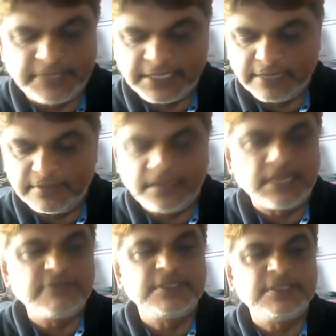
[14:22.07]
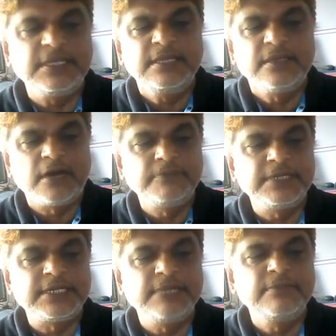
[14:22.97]
like that we
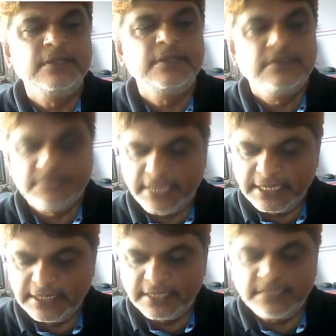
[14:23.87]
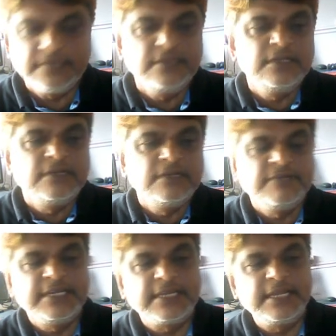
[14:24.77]
declare class with the object,
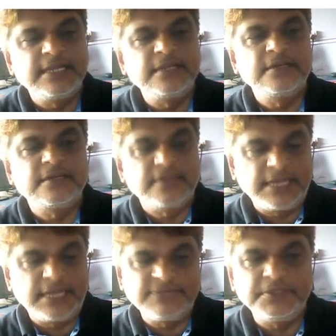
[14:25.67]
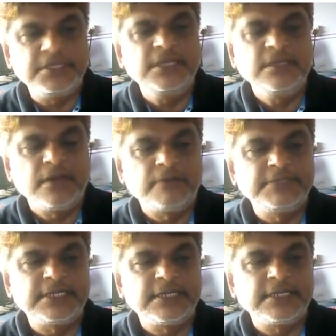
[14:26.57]
class and object. Okay,
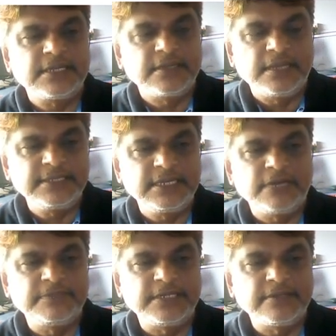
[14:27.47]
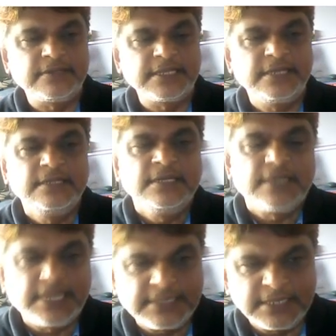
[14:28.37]
classes and objects are similar to
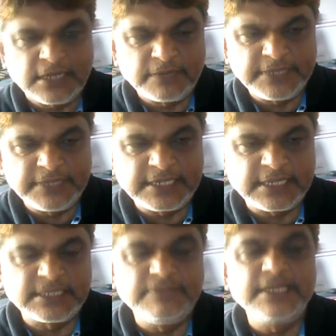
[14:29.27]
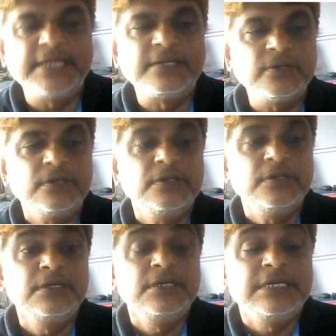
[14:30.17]
structures which
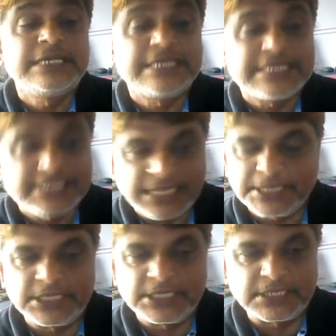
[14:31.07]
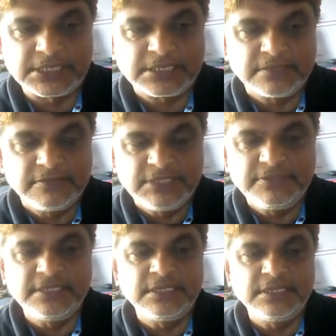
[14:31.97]
we do in C. Okay,
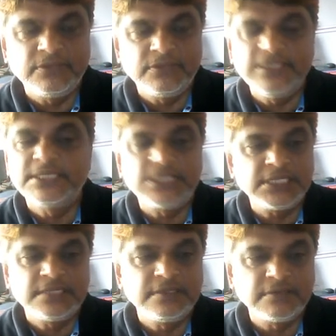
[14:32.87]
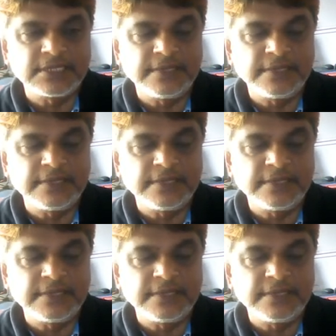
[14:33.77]
so this is the